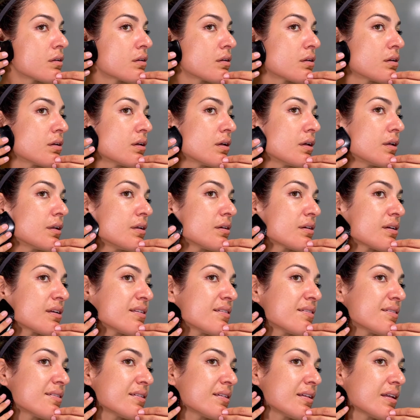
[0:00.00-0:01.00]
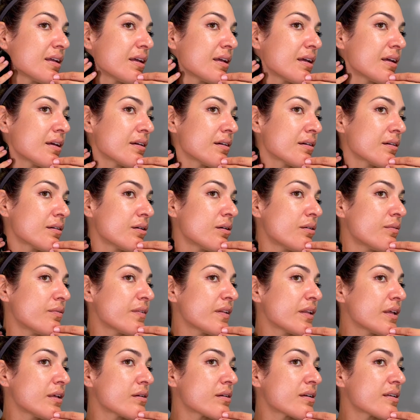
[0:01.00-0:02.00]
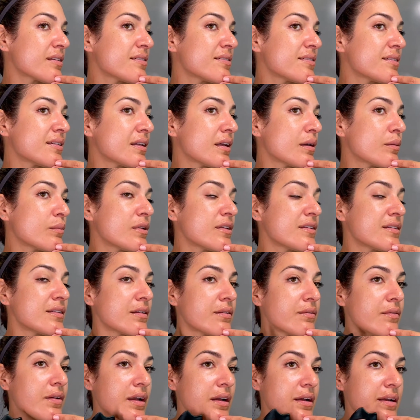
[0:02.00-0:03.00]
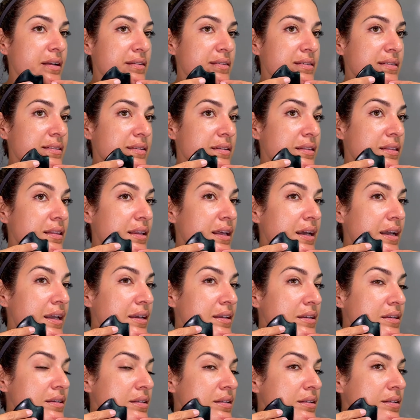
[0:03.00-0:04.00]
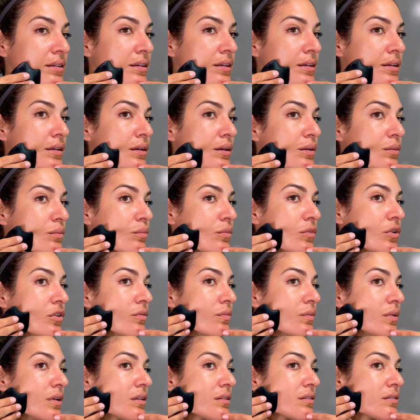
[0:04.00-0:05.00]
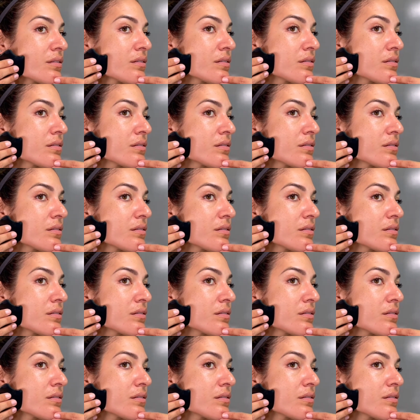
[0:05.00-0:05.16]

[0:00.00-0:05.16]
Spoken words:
And you can see, hopefully you can see, I'm using very slight movements.